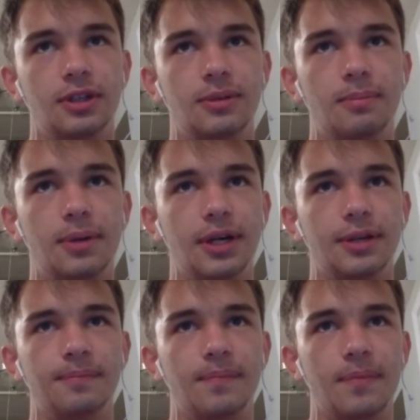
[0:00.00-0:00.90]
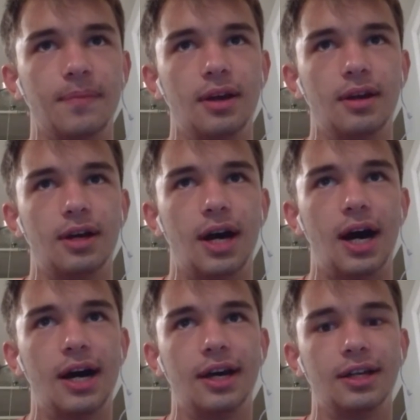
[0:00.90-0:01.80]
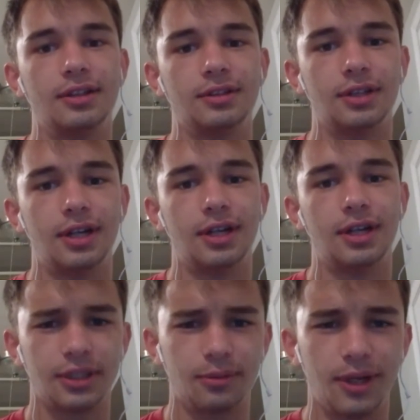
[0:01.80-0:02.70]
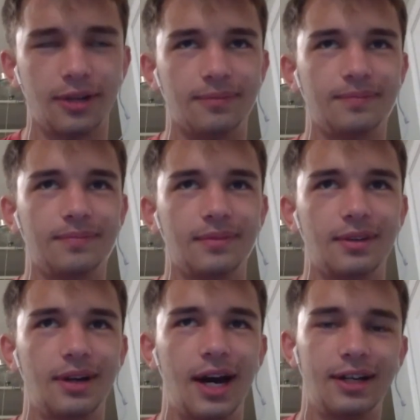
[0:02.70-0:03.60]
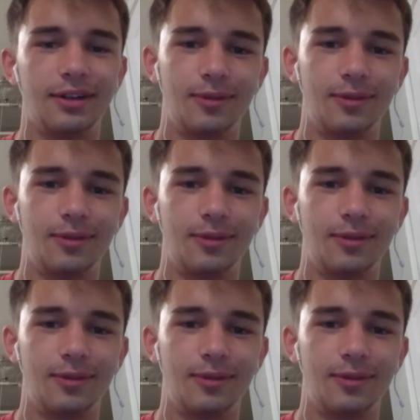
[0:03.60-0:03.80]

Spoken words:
but I was like, wait, I don't want